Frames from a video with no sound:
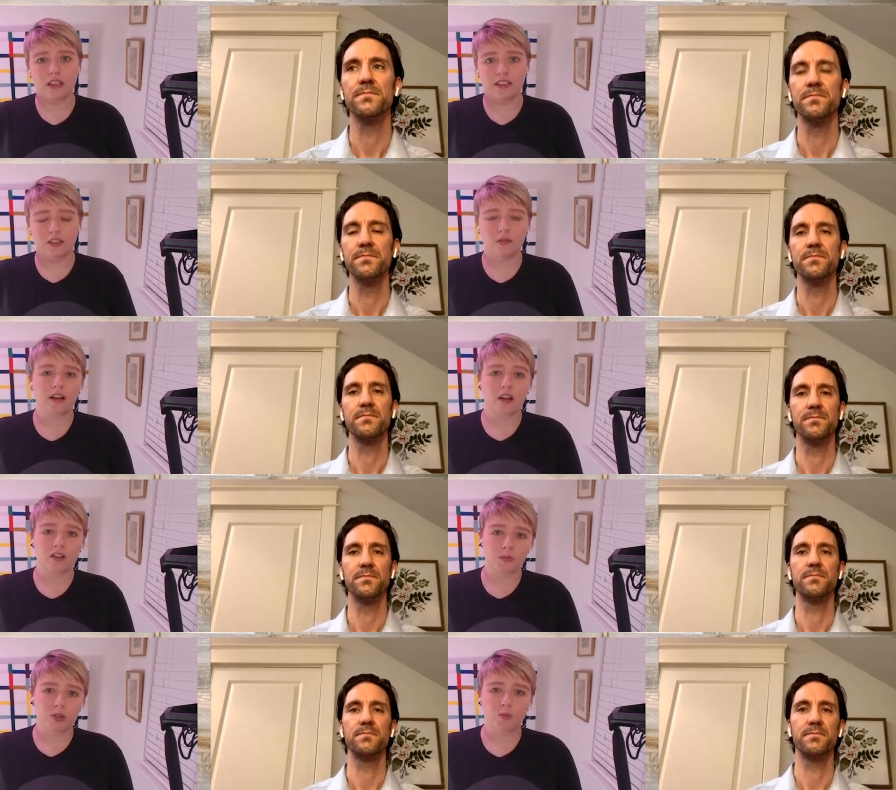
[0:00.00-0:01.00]
Speaker 1: a little? Are
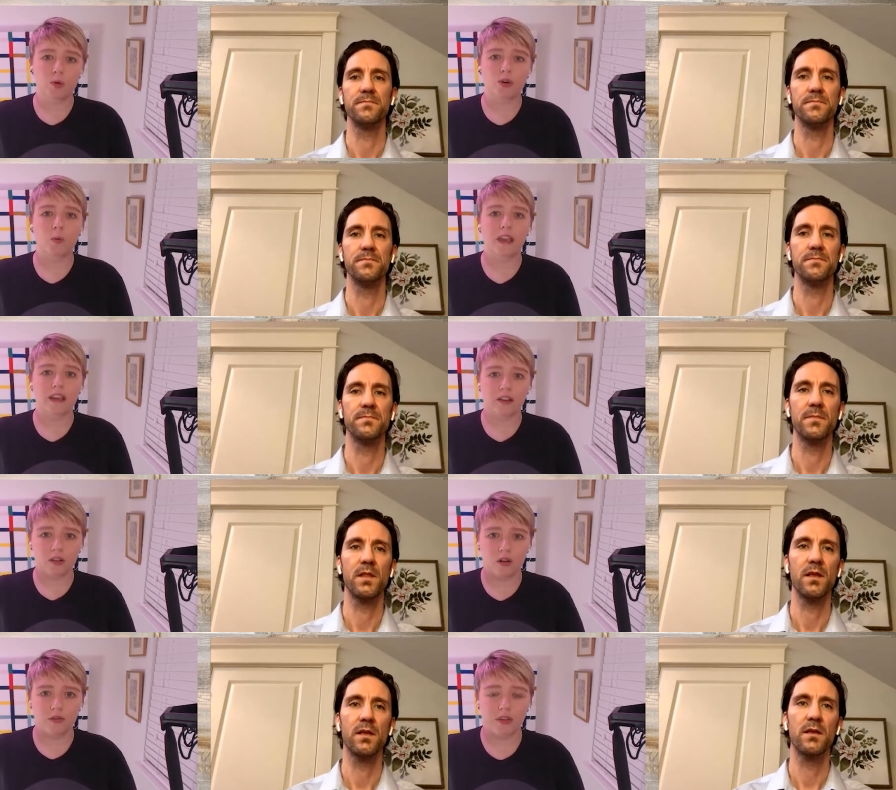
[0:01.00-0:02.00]
customers more
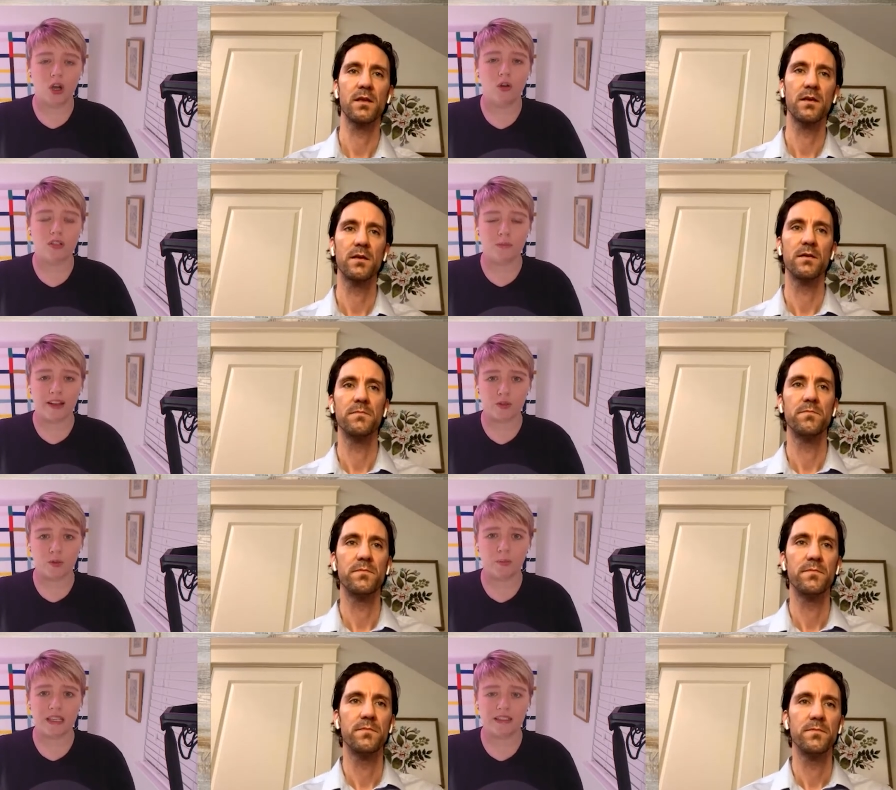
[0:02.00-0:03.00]
aware of the cost
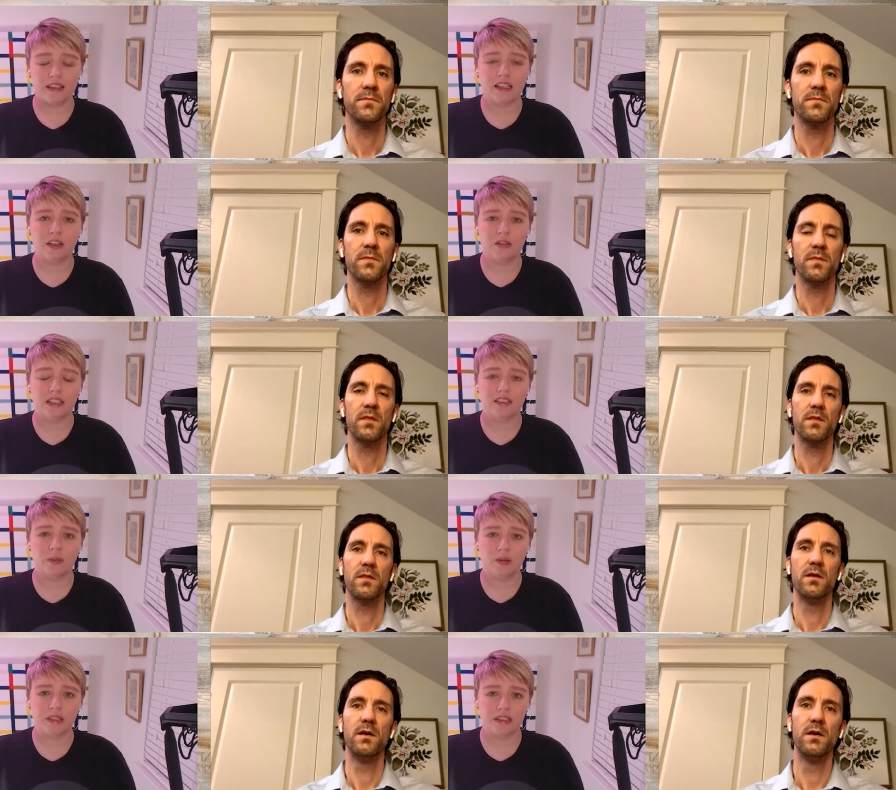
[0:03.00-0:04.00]
management piece that they now need
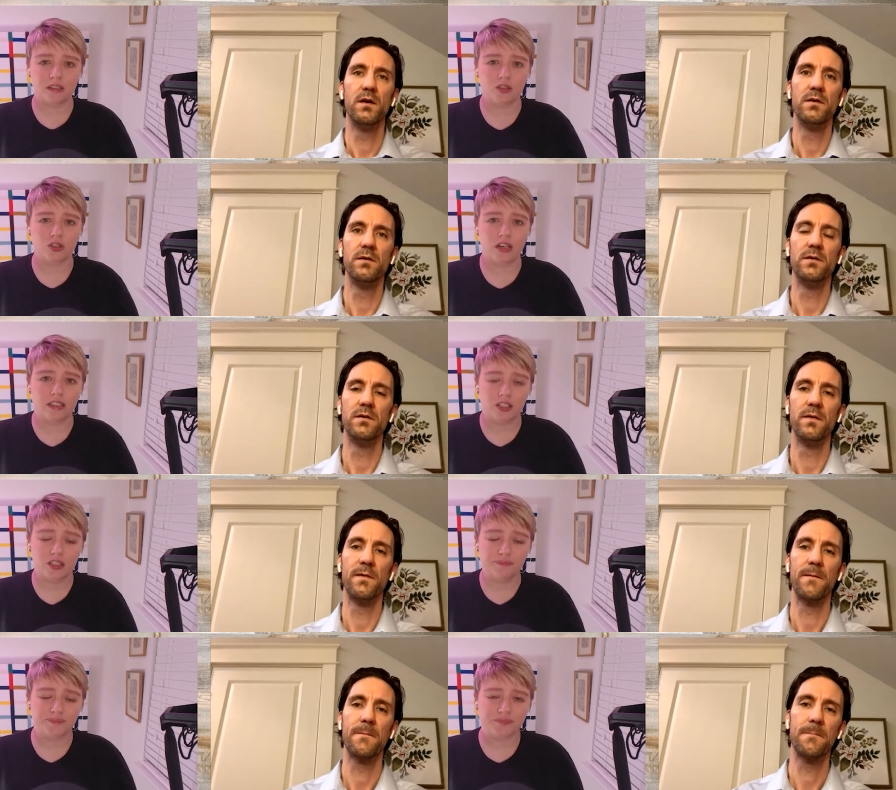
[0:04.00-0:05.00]
to build into their
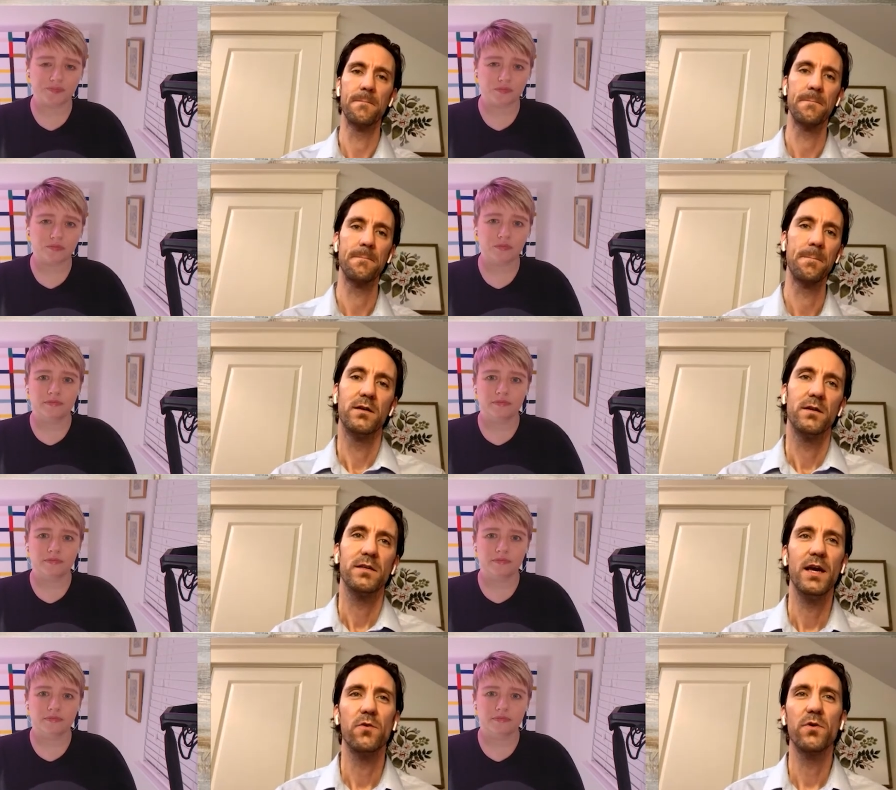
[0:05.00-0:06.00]
strategy?
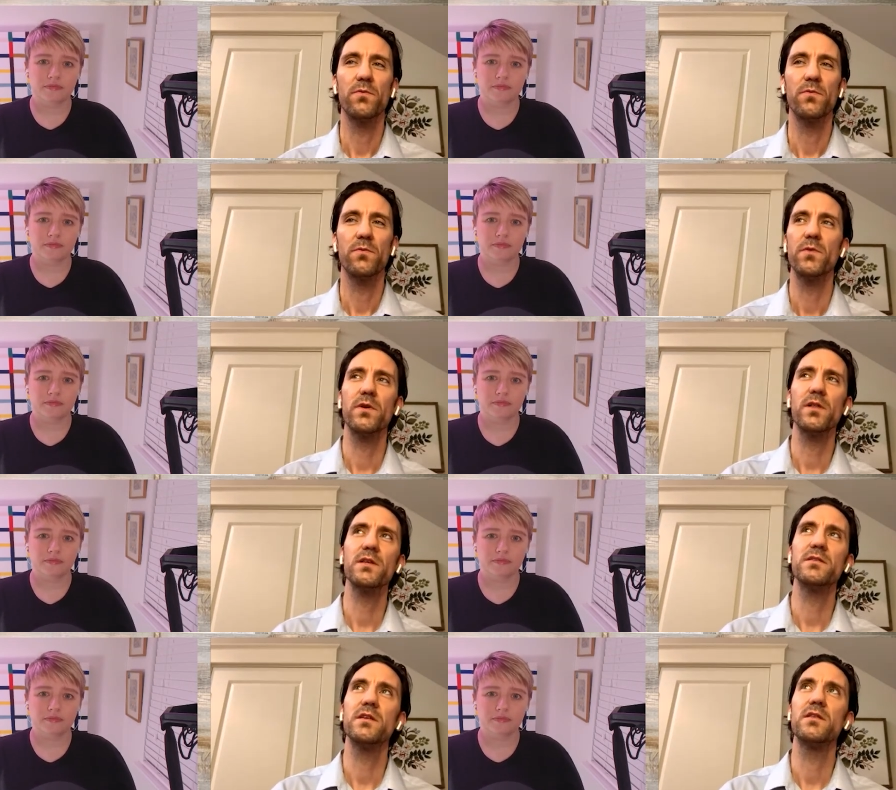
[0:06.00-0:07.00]
Speaker 2: Yeah, we, we really
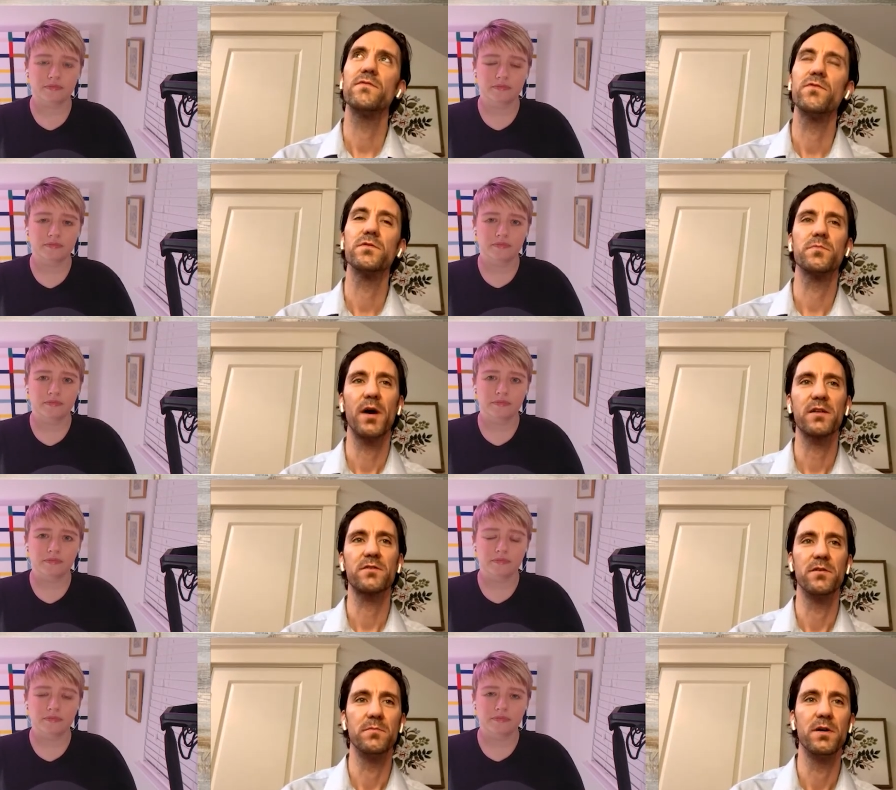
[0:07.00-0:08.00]
see the full spectrum.